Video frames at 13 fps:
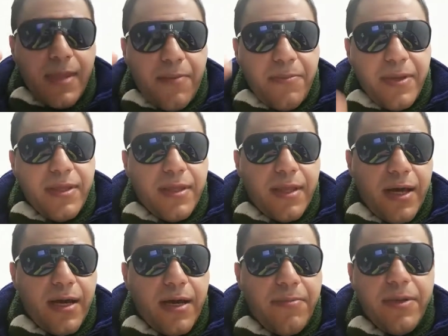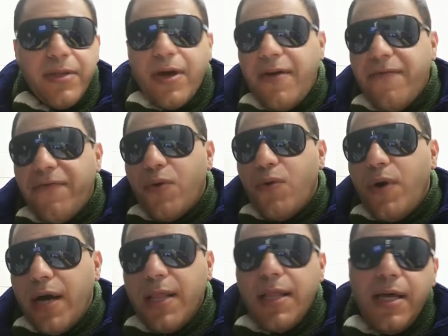I've been off for a
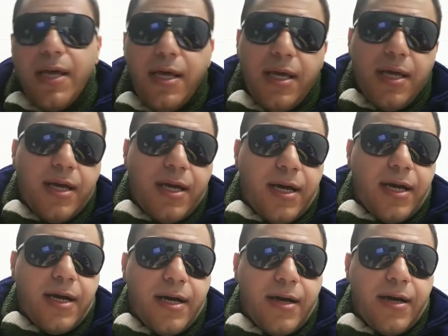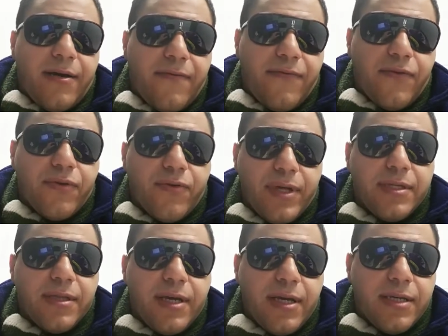while. For the
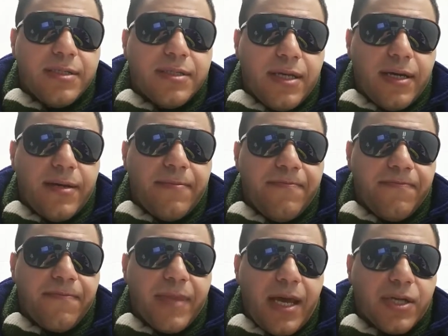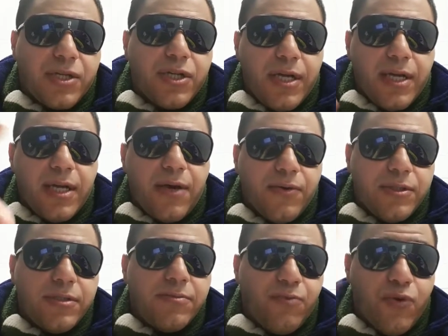reason is, actually, I
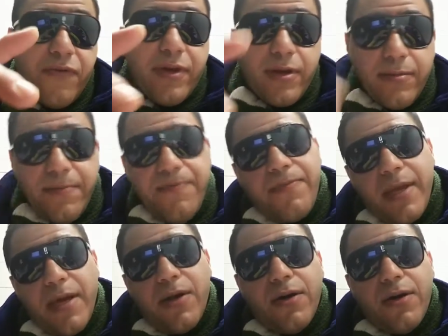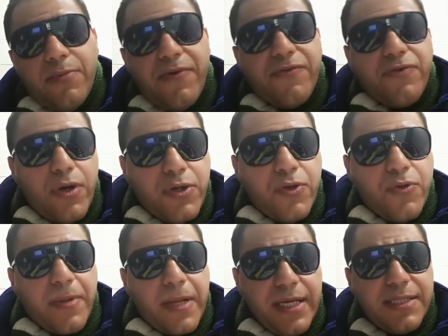was moving. I moved to a
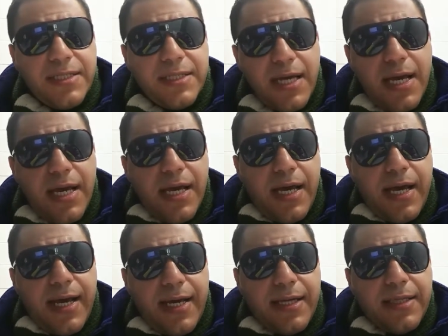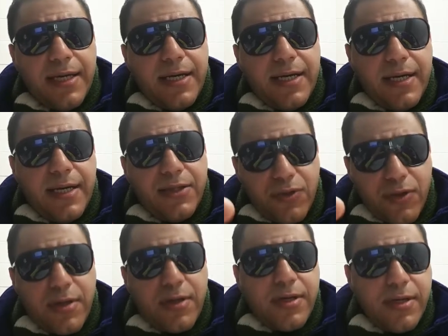new place, and it
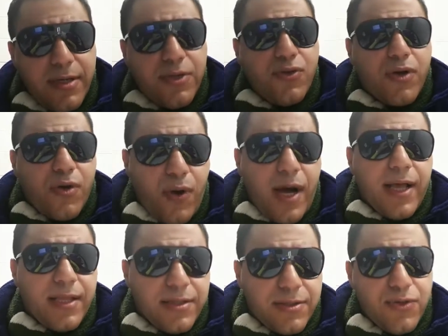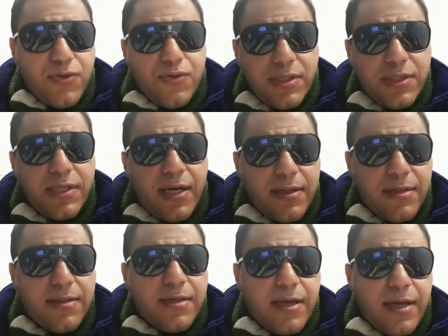took a while to
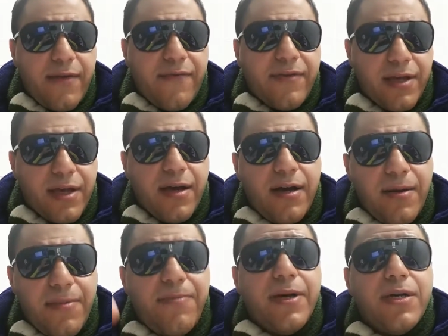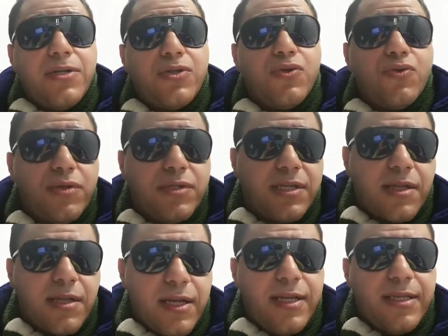set everything up, to
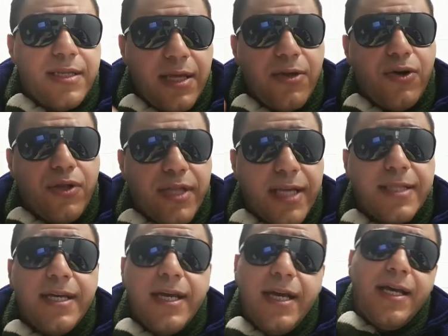settle in, and all that.